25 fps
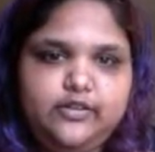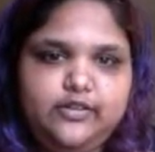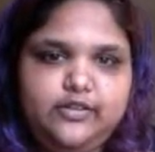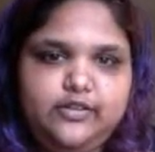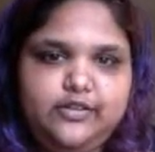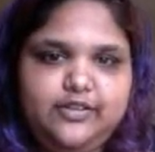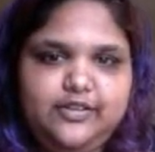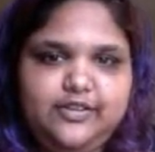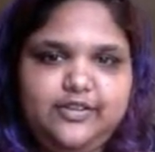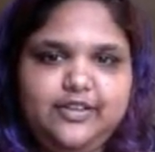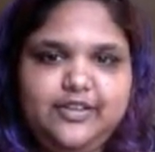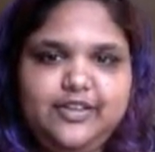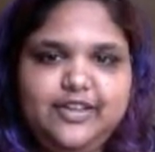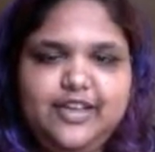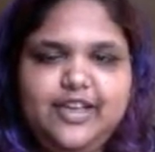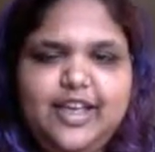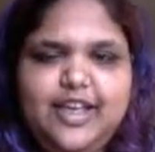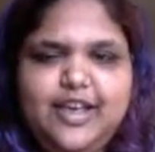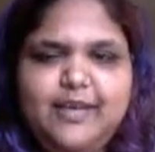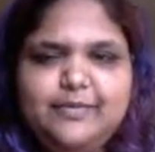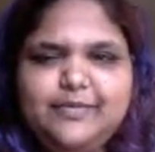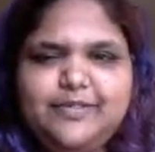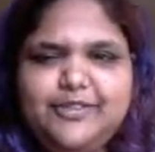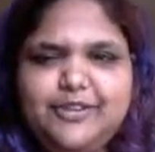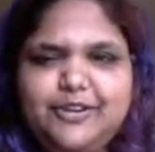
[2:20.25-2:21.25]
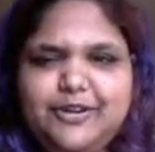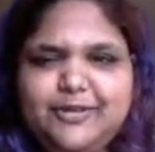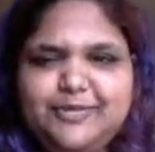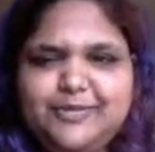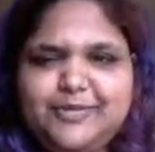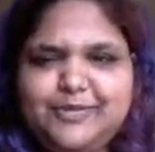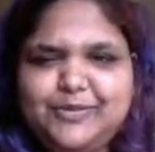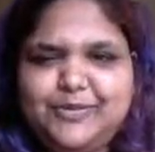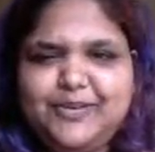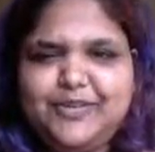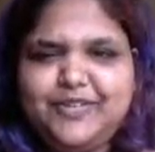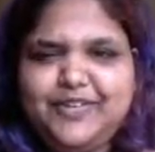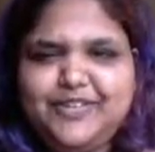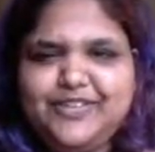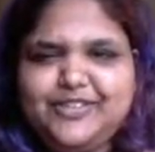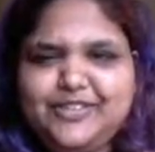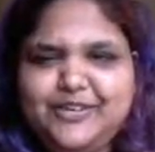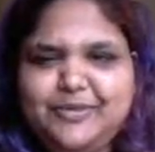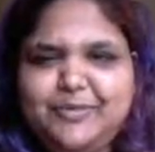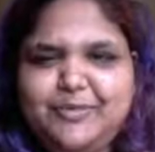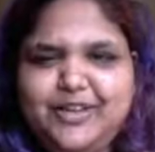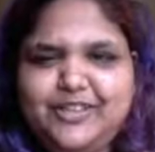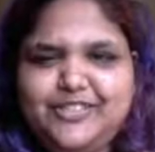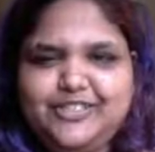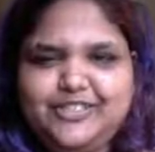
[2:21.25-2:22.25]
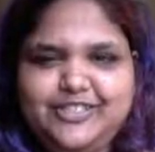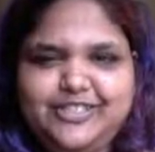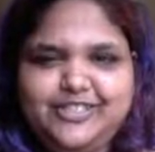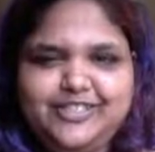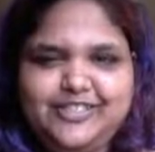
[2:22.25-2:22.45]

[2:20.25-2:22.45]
I'm sorry I'm swerving so much.